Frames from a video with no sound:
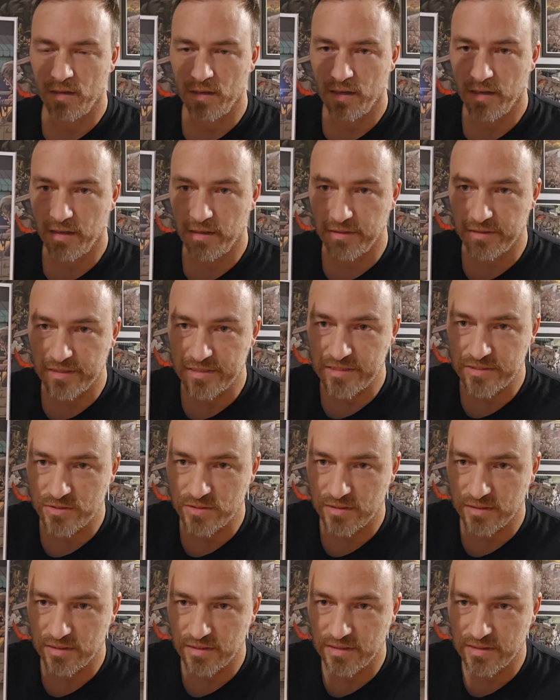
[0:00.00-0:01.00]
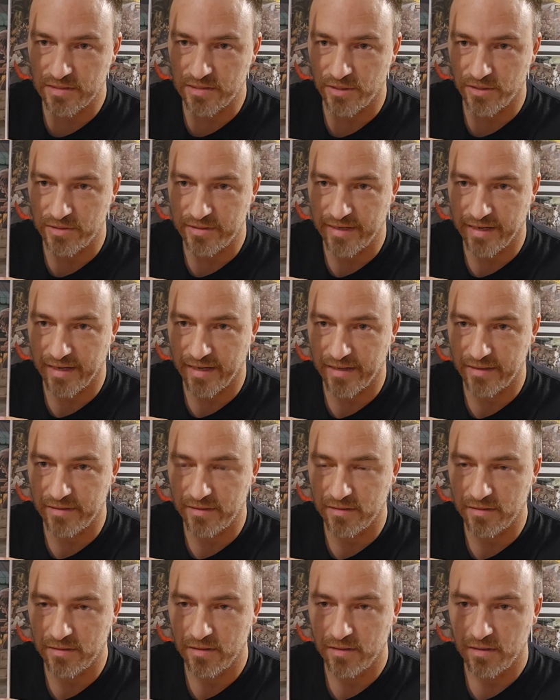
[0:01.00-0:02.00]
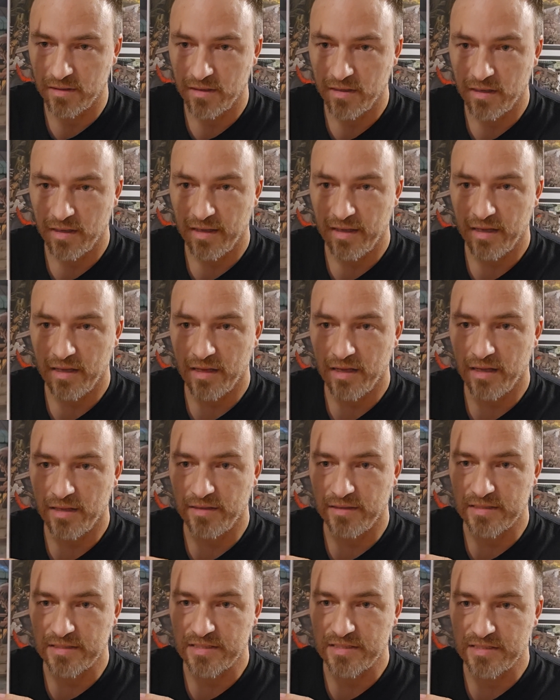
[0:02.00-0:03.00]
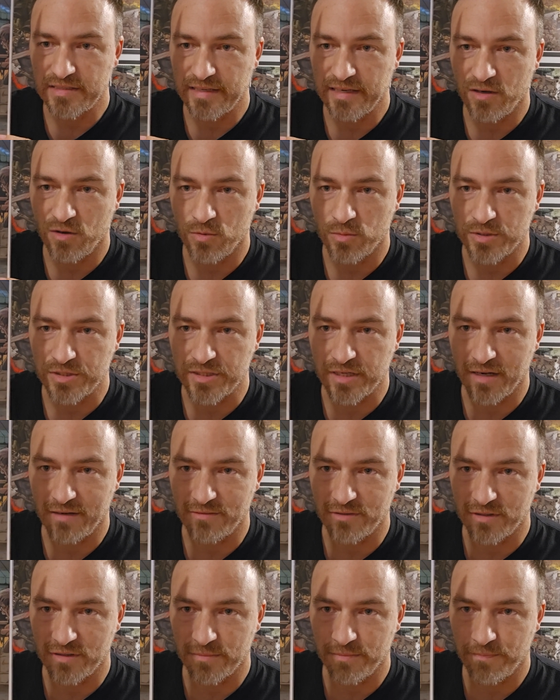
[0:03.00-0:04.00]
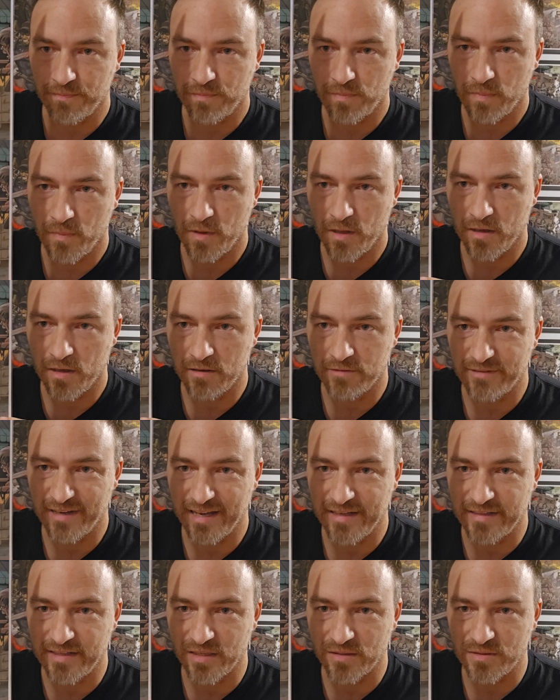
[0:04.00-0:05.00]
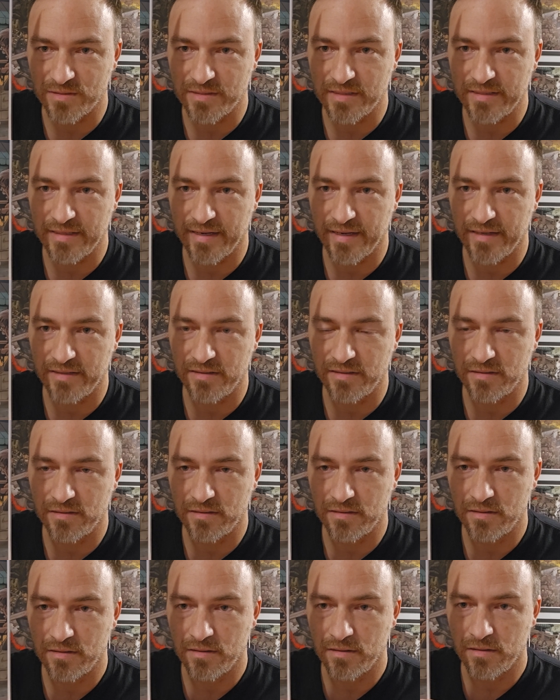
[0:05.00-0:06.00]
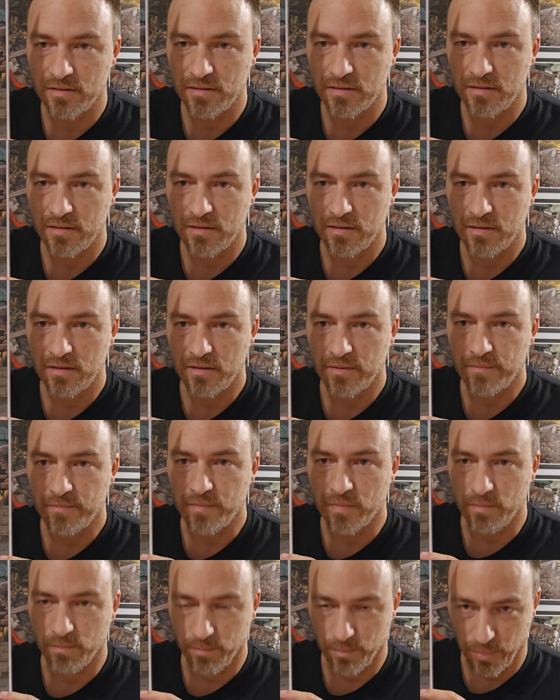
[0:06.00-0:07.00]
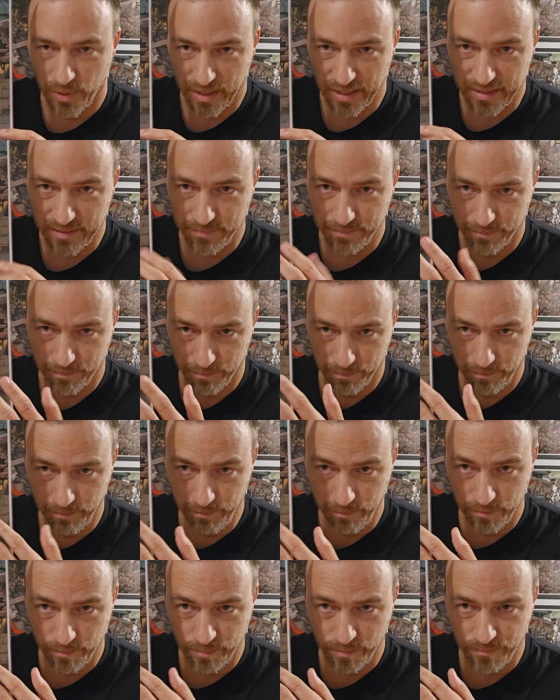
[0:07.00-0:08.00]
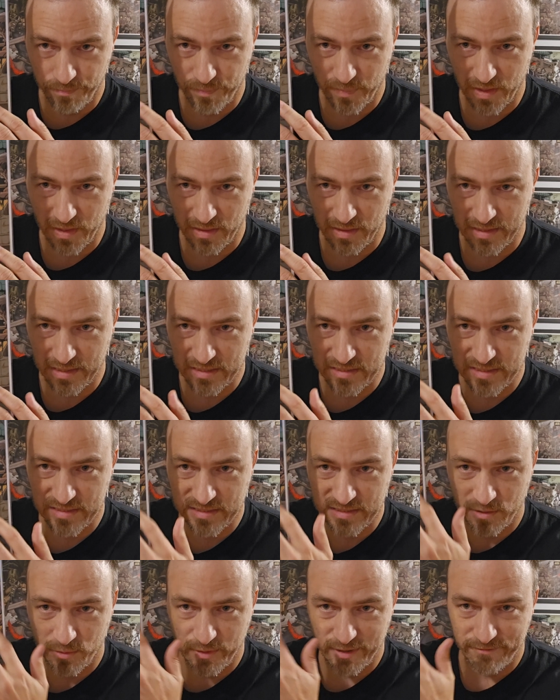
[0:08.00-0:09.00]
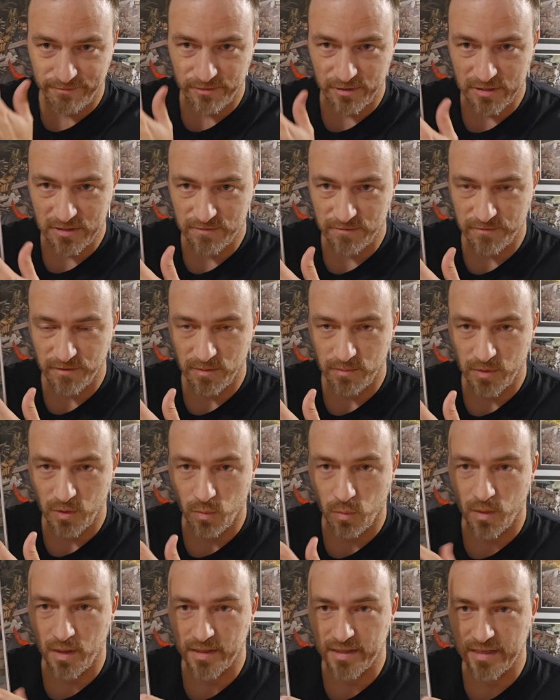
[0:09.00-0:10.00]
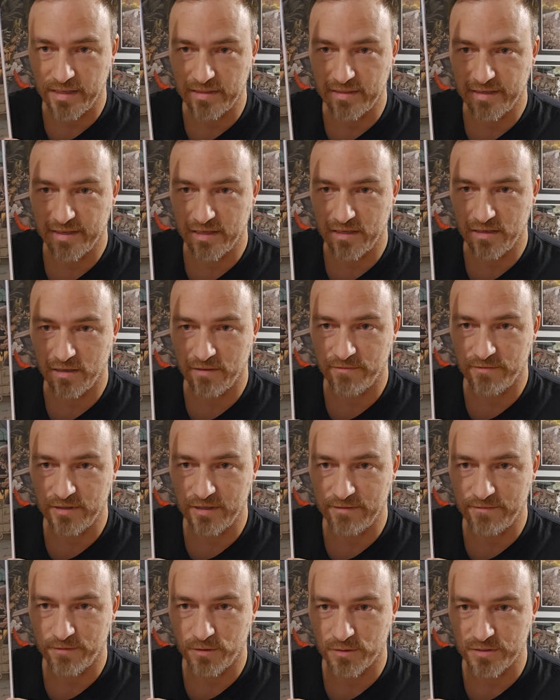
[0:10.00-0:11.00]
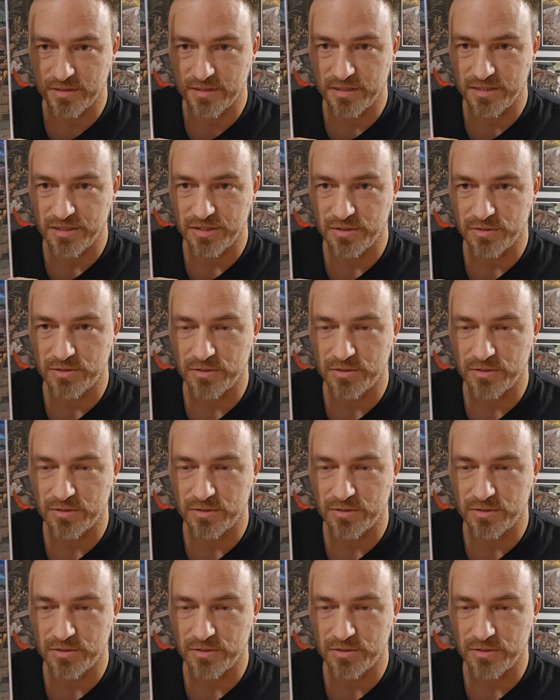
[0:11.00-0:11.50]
And this is her dad. And this is a homage cover of Ed Kills the Dead. But this is a reference from The Walking Dead of the first issue.